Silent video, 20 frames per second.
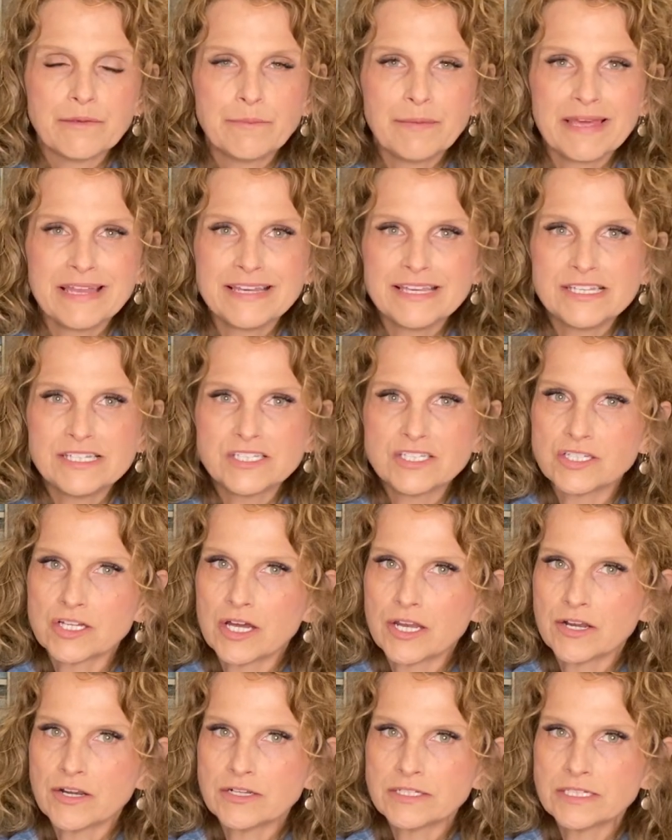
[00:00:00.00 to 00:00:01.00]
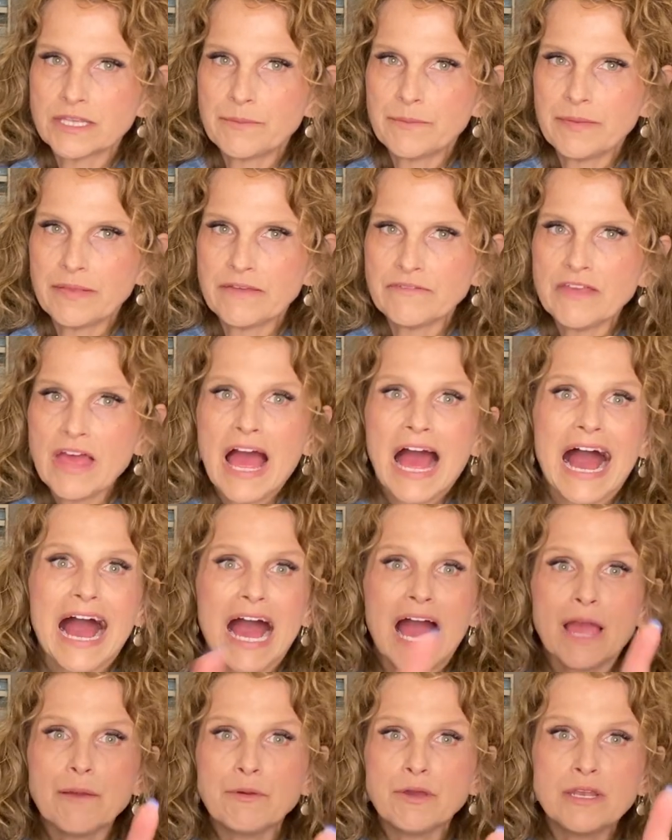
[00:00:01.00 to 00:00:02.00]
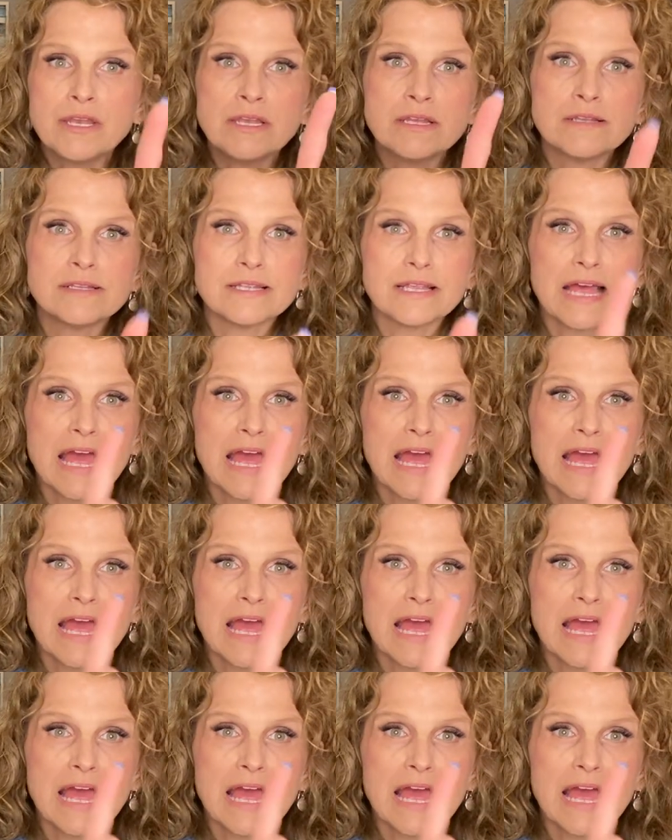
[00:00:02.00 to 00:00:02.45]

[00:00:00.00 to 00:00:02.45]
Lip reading: Penny's Daughters, I believe. I'm gonna